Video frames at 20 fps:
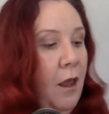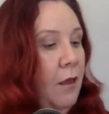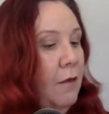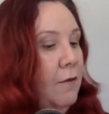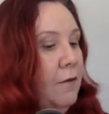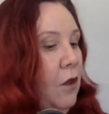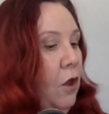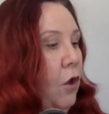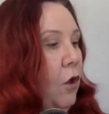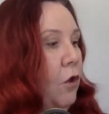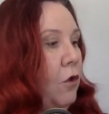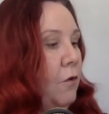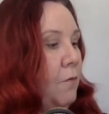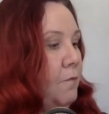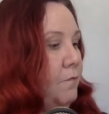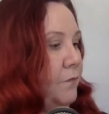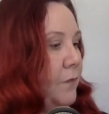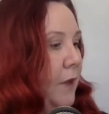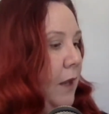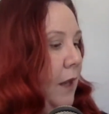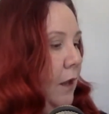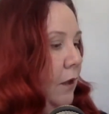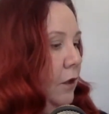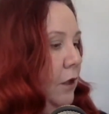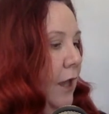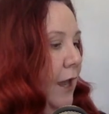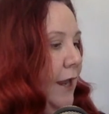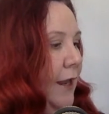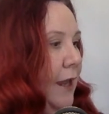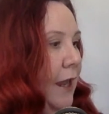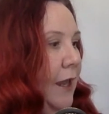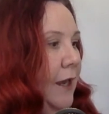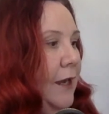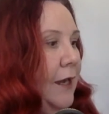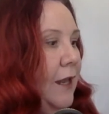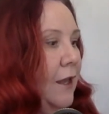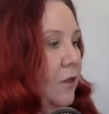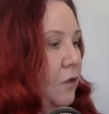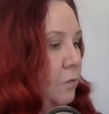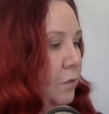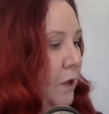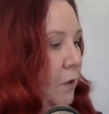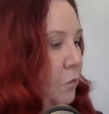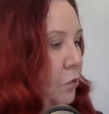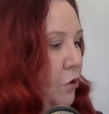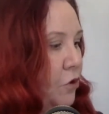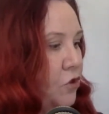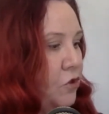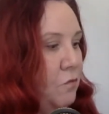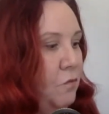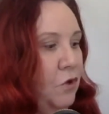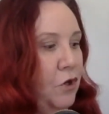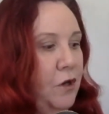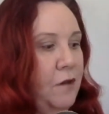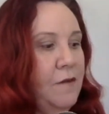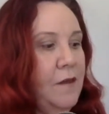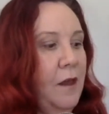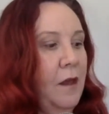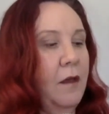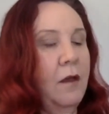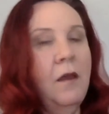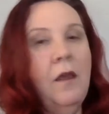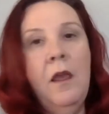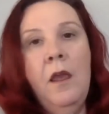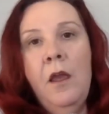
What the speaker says: So, like any other blood pressure monitor,